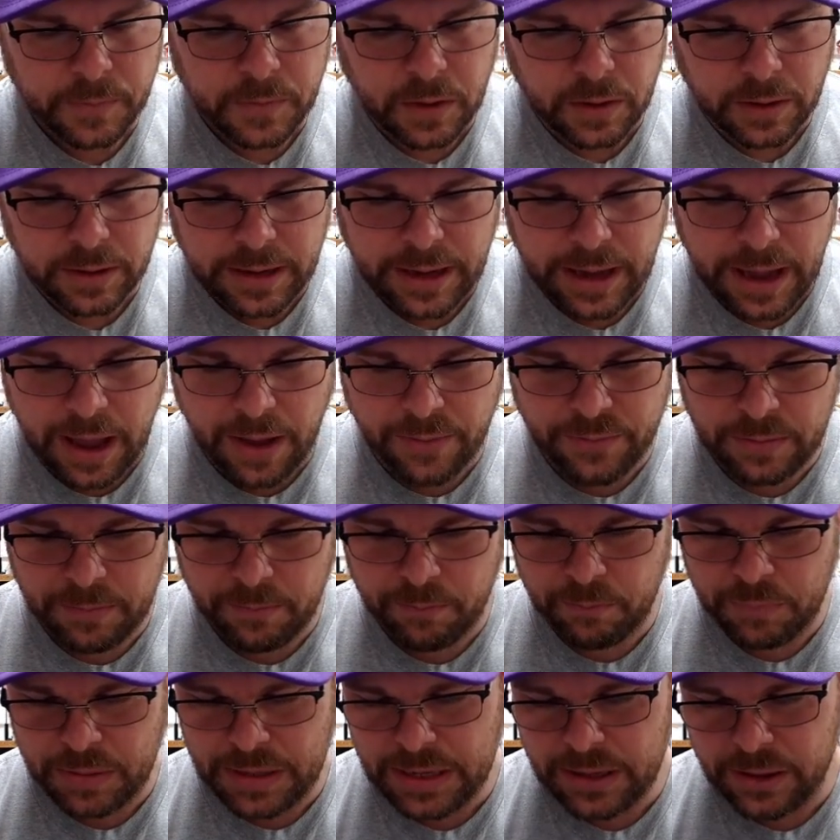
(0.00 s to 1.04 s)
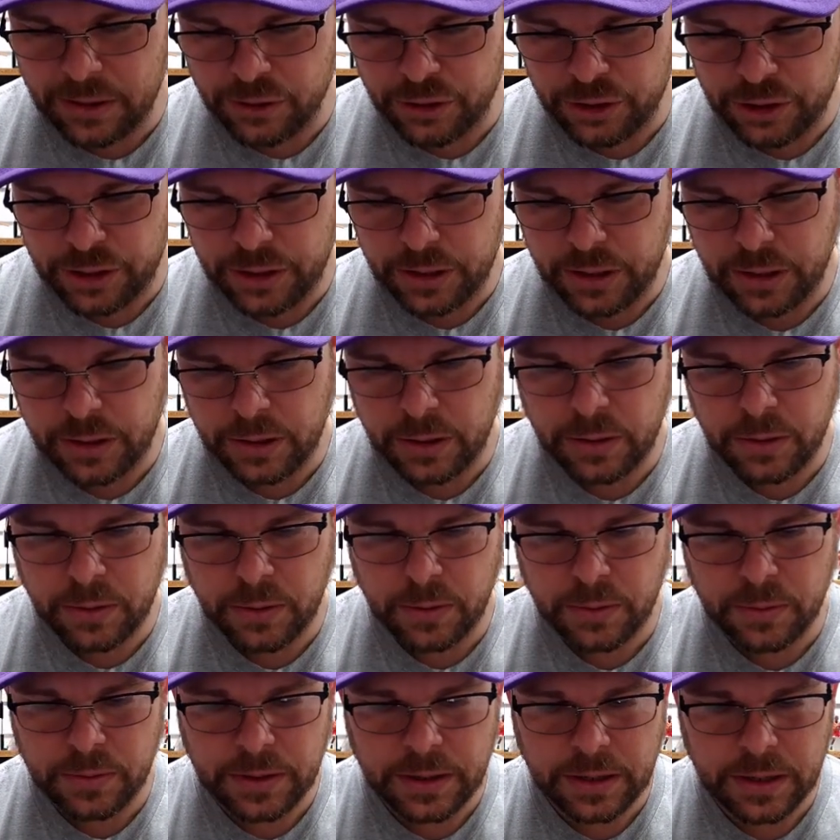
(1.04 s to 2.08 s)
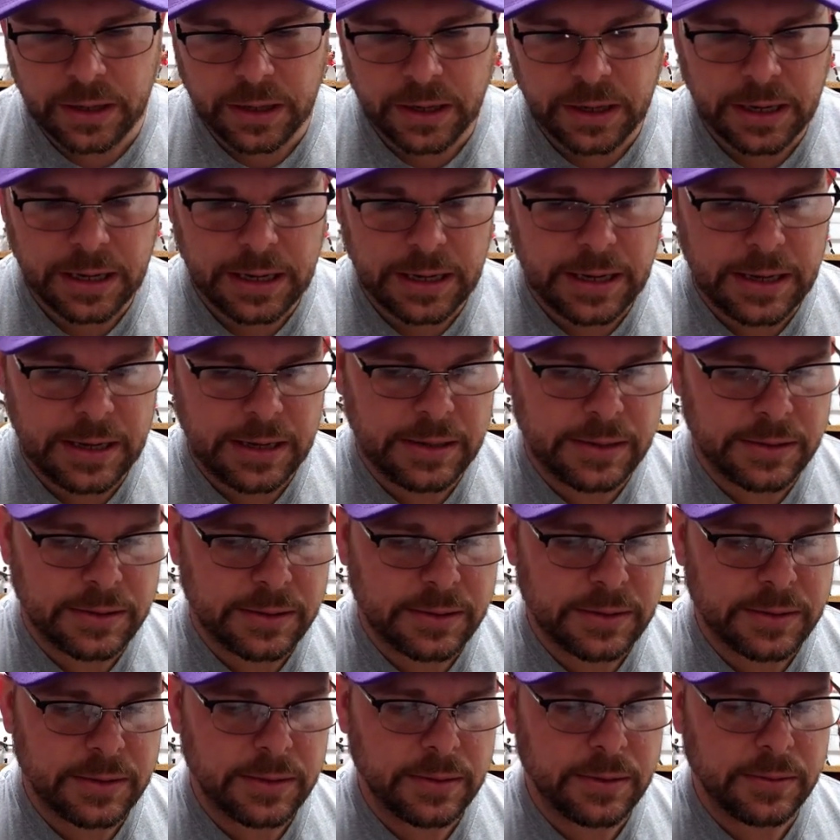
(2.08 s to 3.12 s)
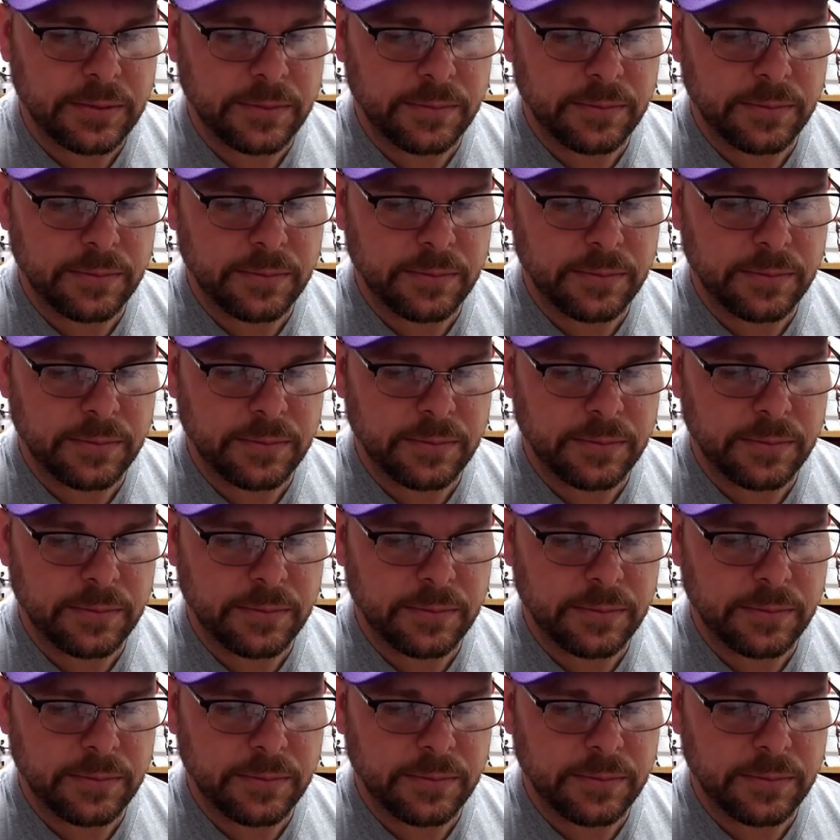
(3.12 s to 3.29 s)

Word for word: Our Cavan Biggio. Nice.